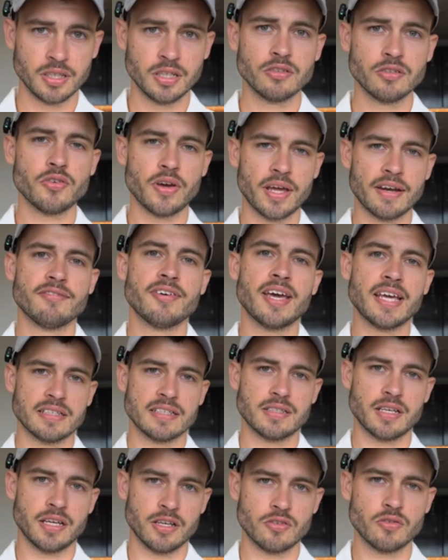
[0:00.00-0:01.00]
to
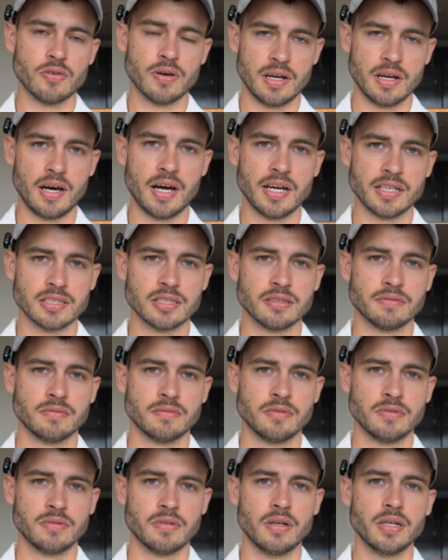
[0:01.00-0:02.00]
invest into a LISA,
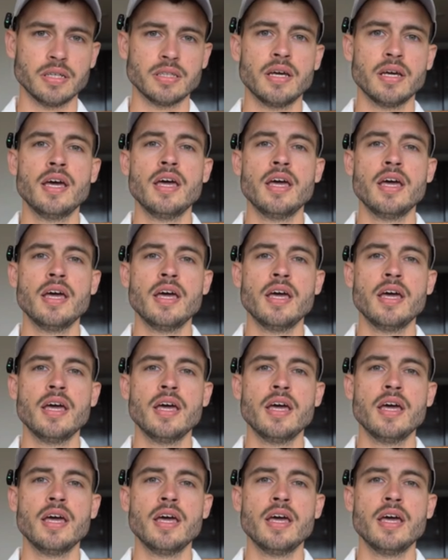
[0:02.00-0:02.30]
right?